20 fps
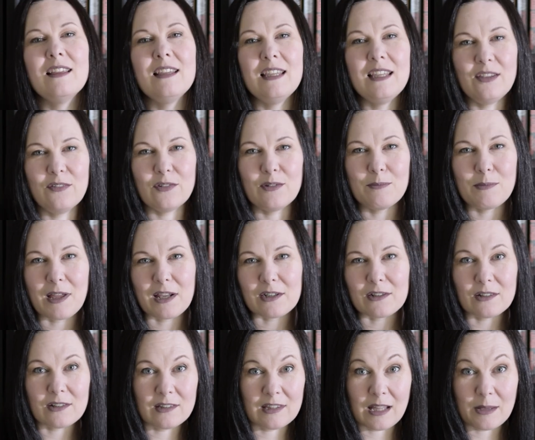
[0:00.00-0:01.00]
even
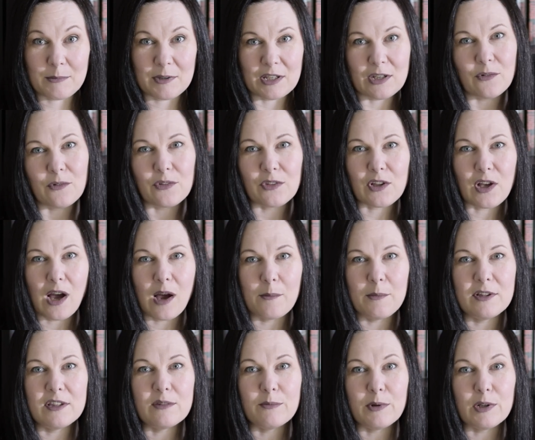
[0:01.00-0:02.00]
better, let me know in the
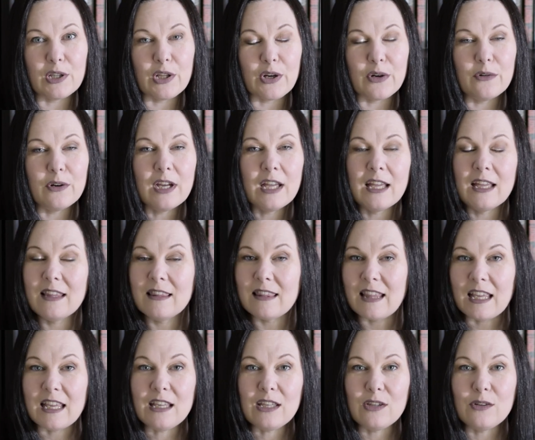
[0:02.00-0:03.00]
comments below.
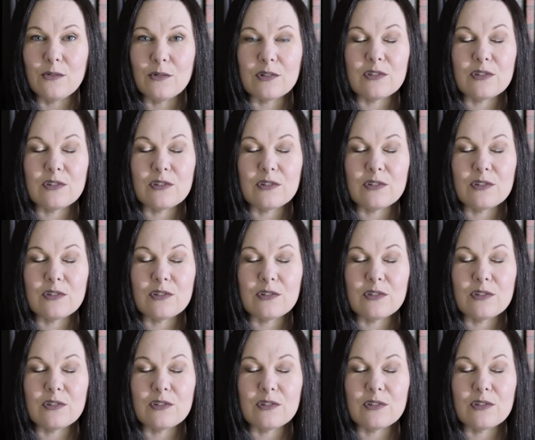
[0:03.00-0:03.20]
Thank you